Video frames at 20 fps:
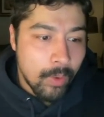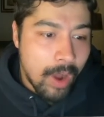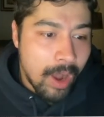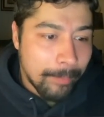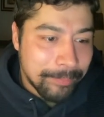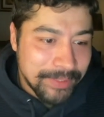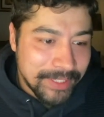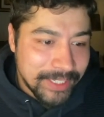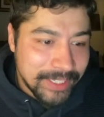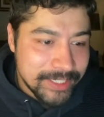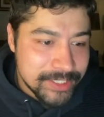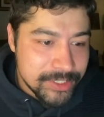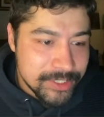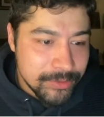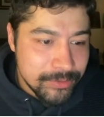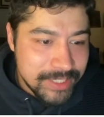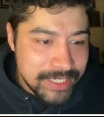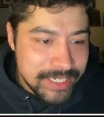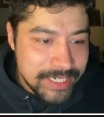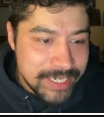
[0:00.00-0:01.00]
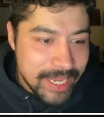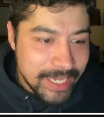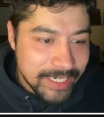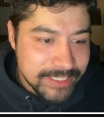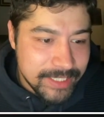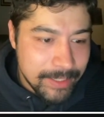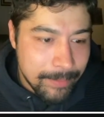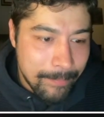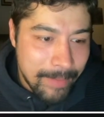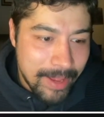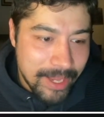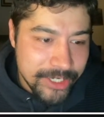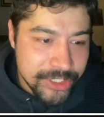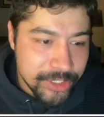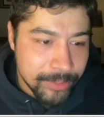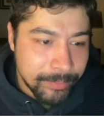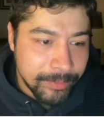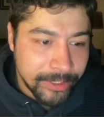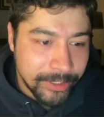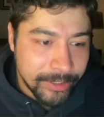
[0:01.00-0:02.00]
hopping into the next
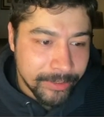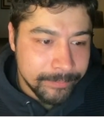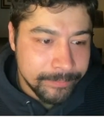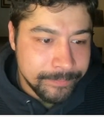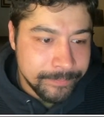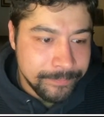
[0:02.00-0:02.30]
matchup here,